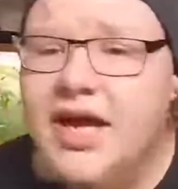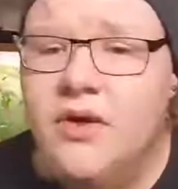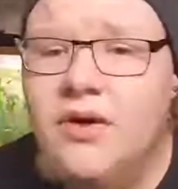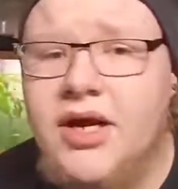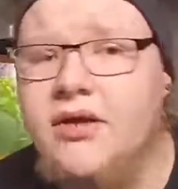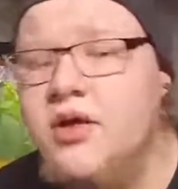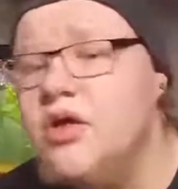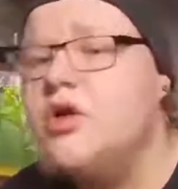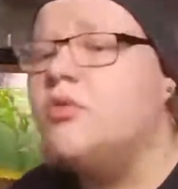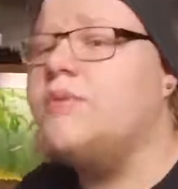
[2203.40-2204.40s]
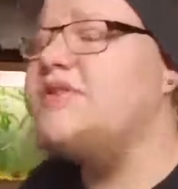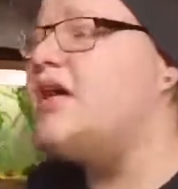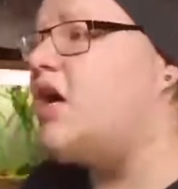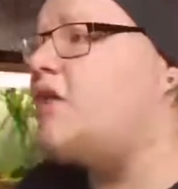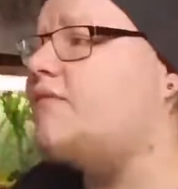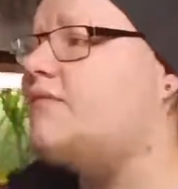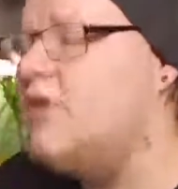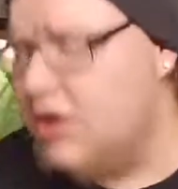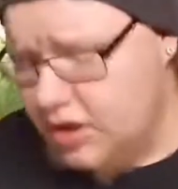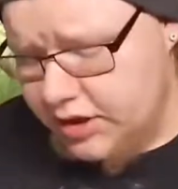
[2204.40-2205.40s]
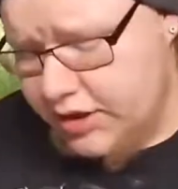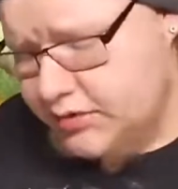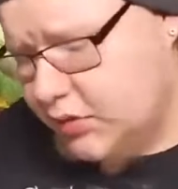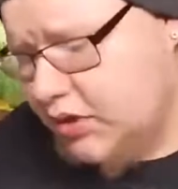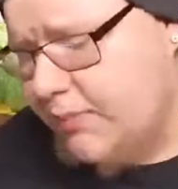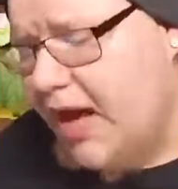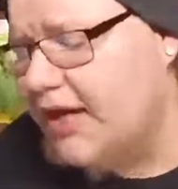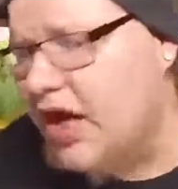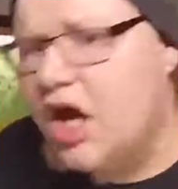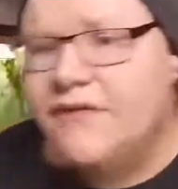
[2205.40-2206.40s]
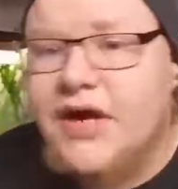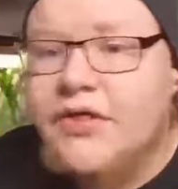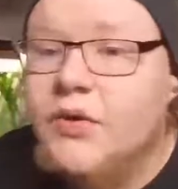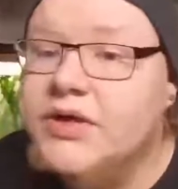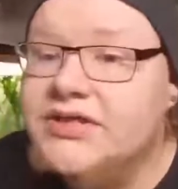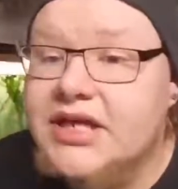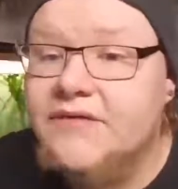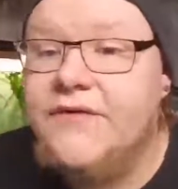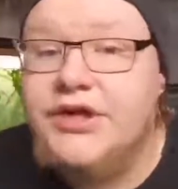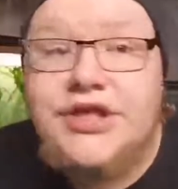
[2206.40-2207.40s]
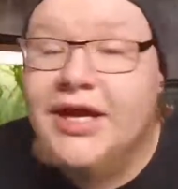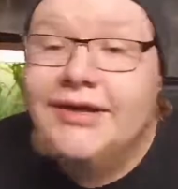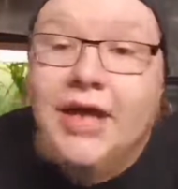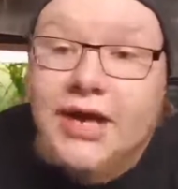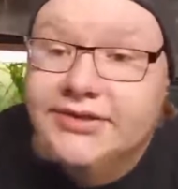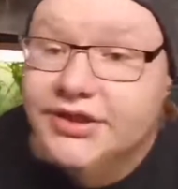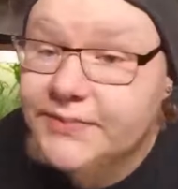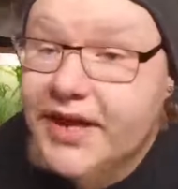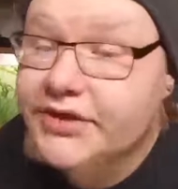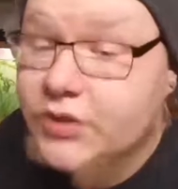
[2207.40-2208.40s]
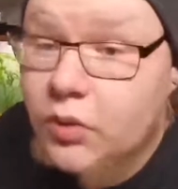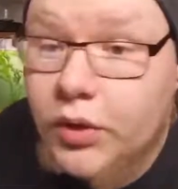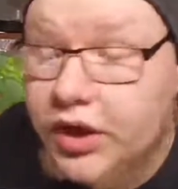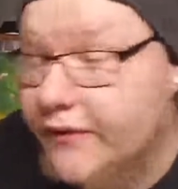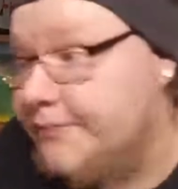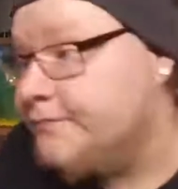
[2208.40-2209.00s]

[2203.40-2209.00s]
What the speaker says: it out and I ripped its head off, you know, tore the body off, and I threw it inside the fish tank, and the Oscars made short work of it.